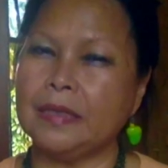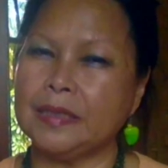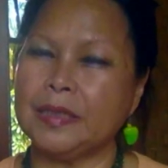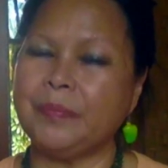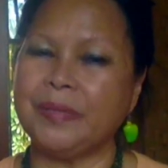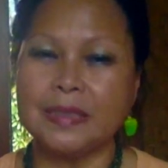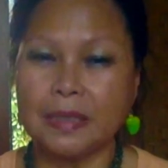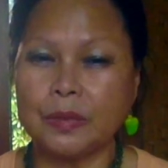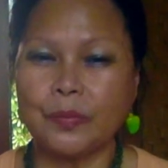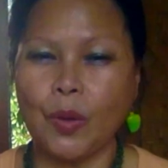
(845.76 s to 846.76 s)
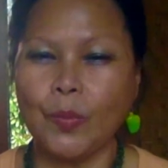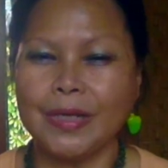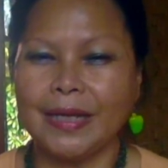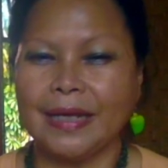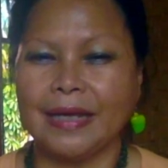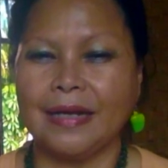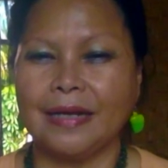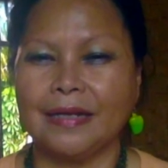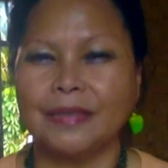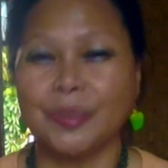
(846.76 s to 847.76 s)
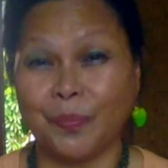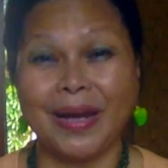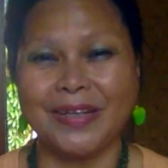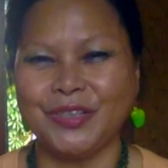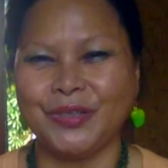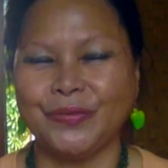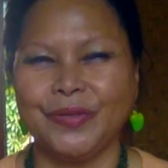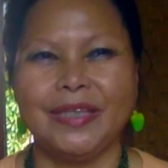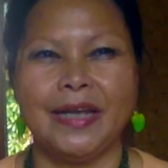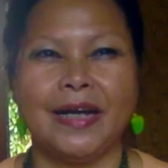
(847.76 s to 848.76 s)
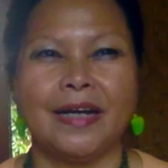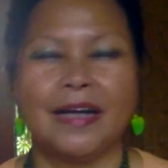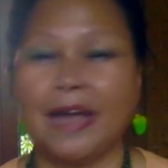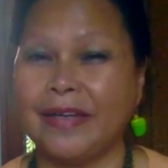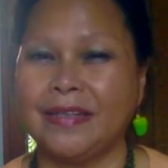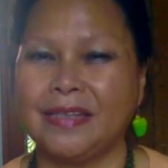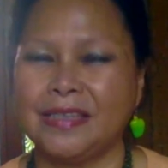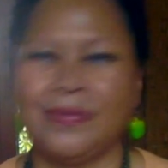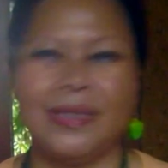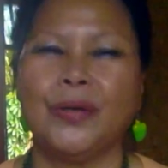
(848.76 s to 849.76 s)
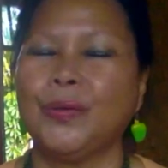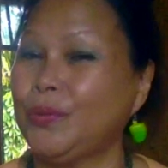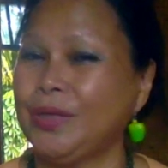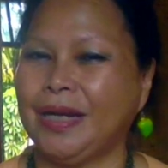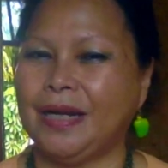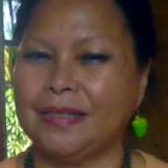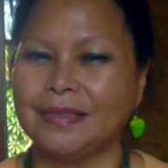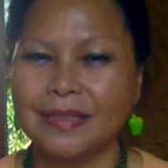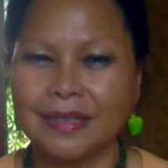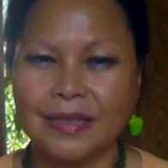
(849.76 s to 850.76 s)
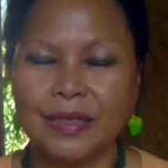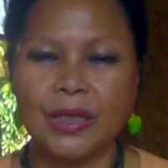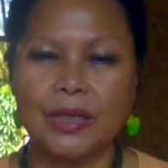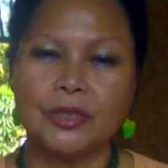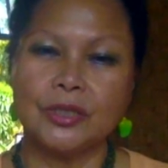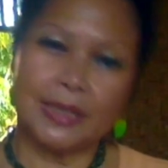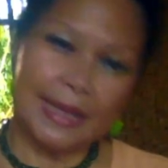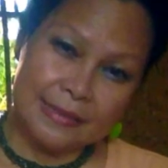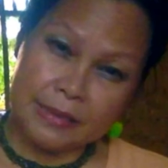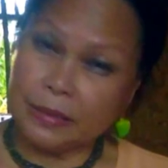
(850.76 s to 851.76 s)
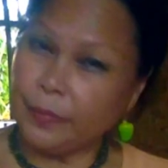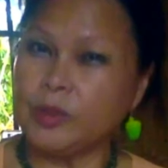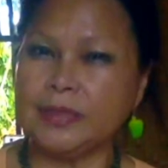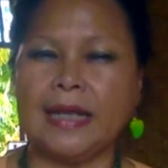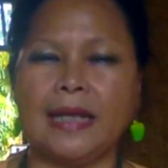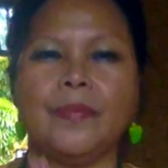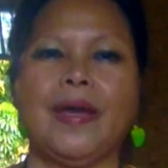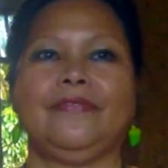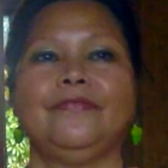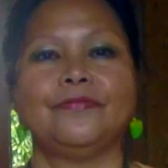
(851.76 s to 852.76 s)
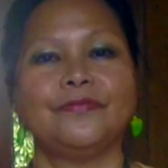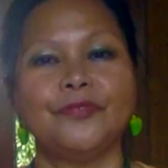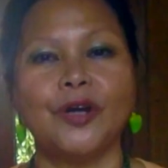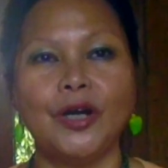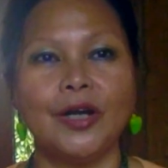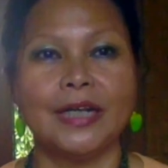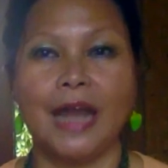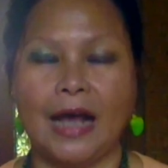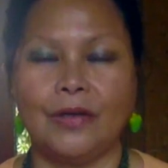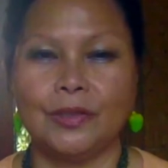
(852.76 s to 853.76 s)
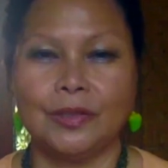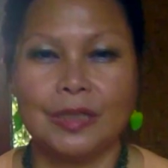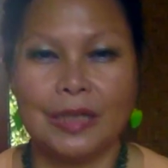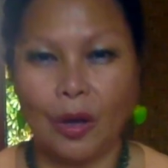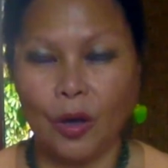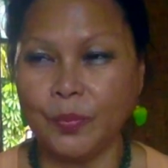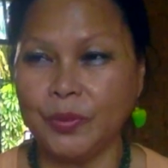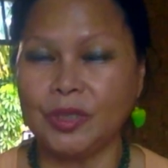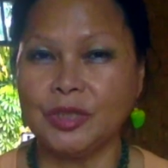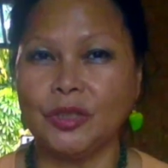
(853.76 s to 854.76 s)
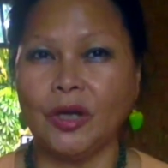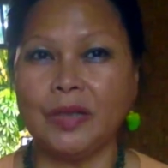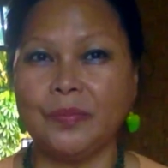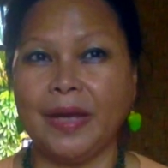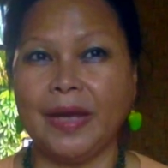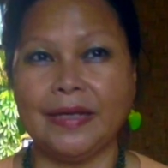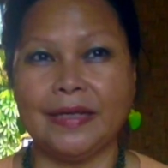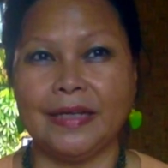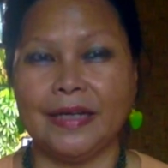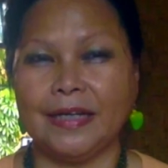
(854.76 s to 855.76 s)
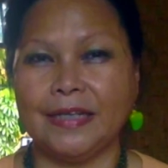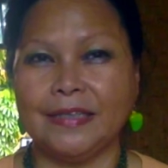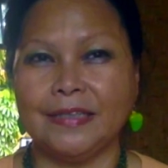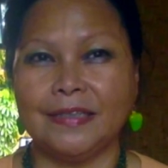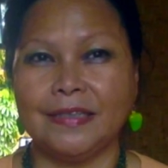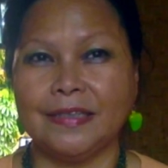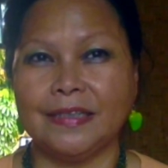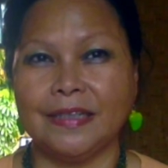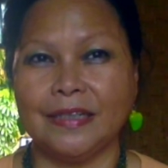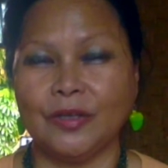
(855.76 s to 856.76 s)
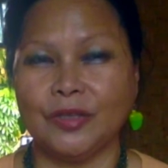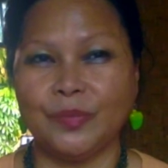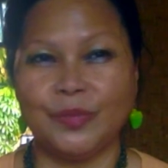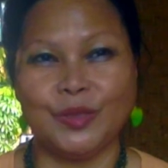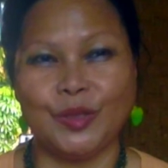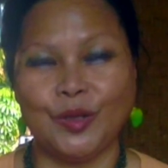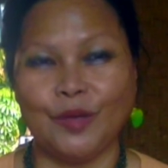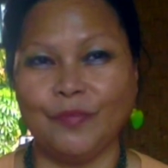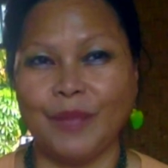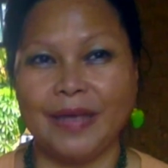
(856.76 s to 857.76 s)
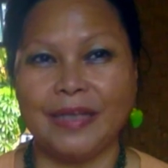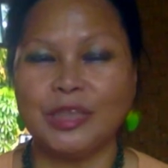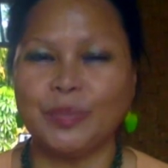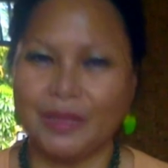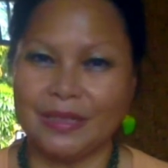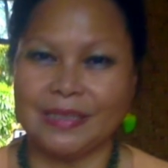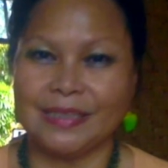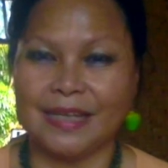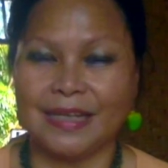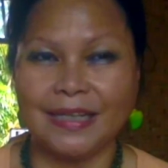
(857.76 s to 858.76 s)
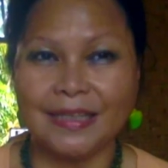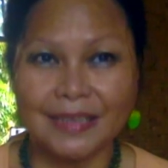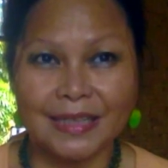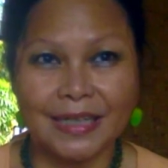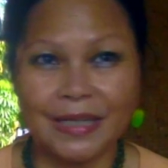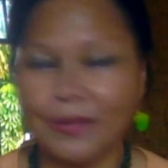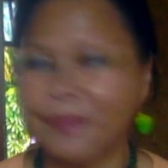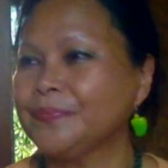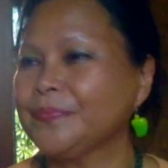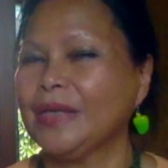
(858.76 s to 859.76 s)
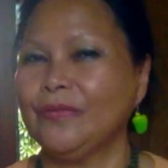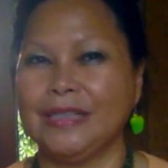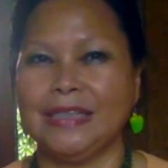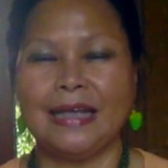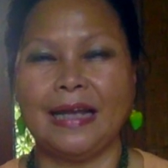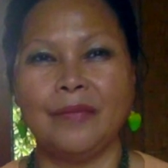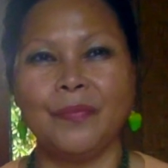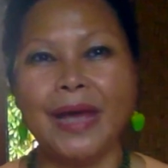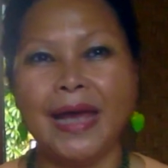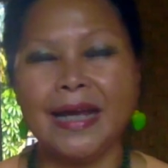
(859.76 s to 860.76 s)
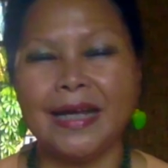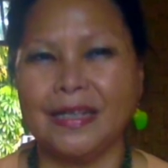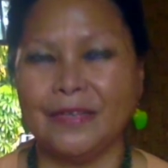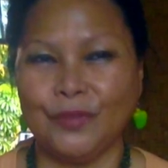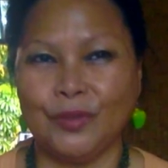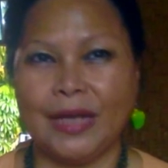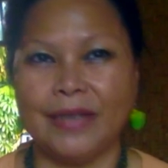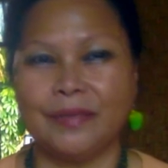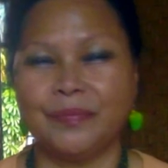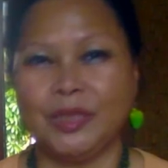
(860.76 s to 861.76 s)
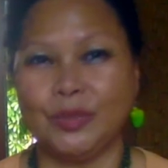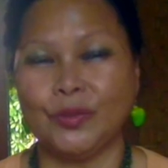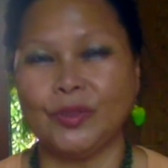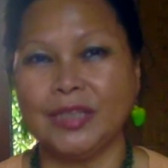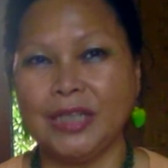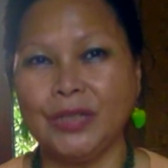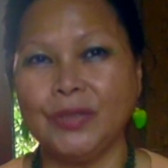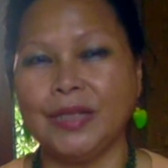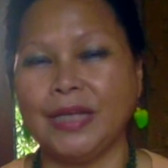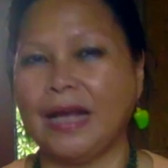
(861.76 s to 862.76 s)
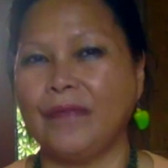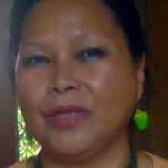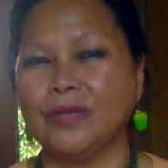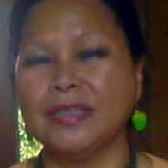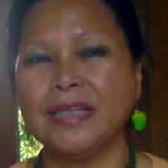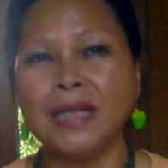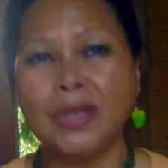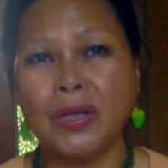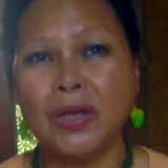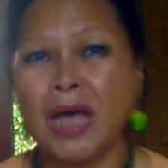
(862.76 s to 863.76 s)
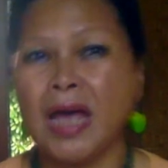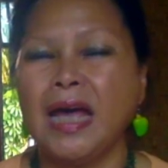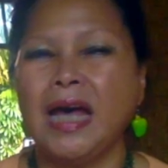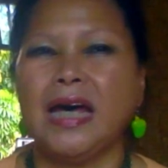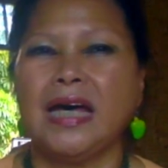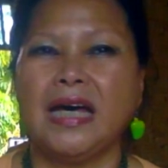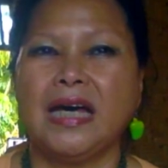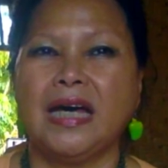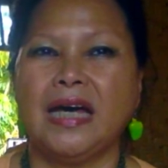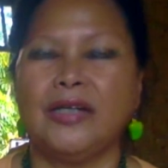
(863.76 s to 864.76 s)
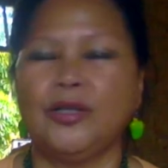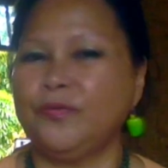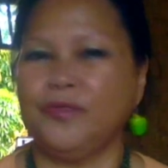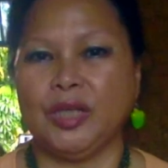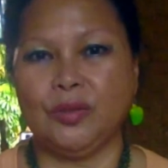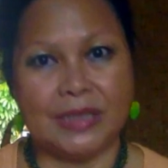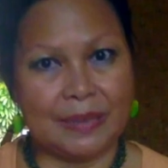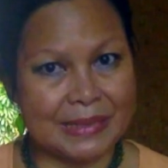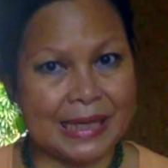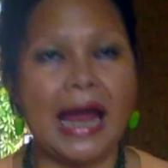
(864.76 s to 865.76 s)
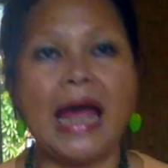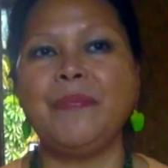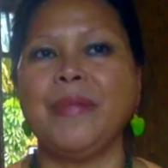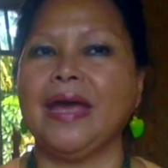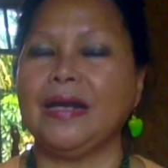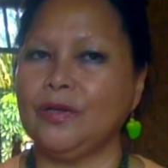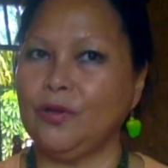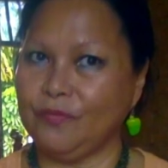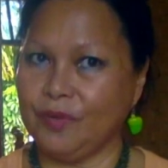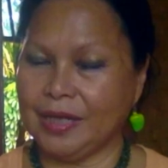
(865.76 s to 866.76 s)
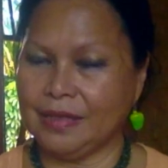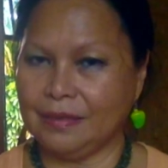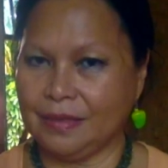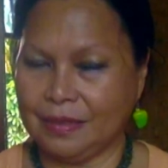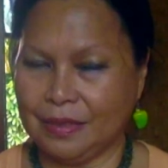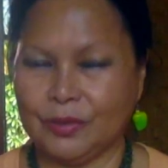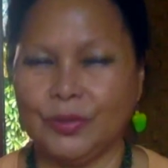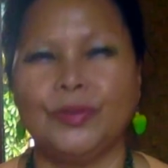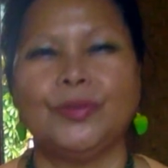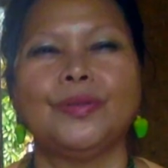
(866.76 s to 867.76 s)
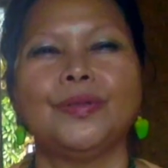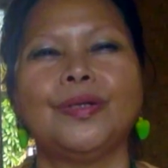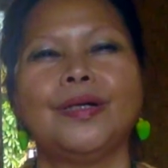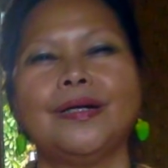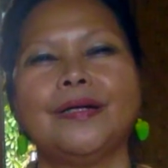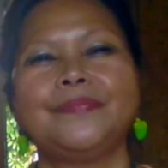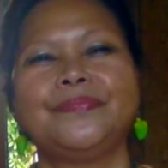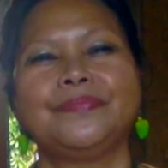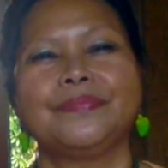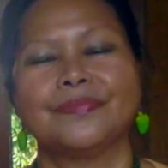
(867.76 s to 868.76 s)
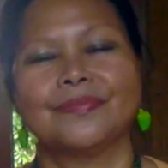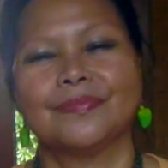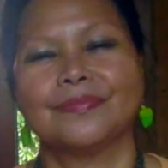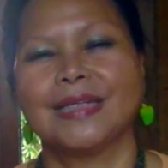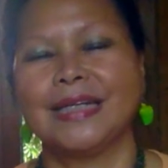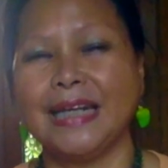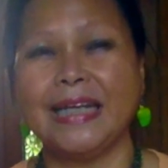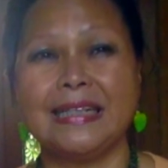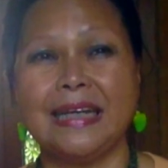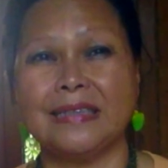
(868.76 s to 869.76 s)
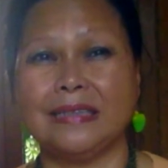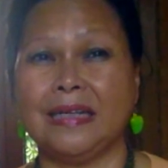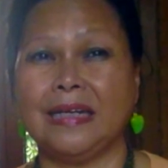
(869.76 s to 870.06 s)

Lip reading: at a particular moment, they can surprise you with their kindness, with their good heart. So that's it about Italian men for now. Hope you enjoyed my little contribution of my experience in Italy with Italian men, and if you like me to continue, then I will continue. Don't forget to subscribe, and don't forget to click that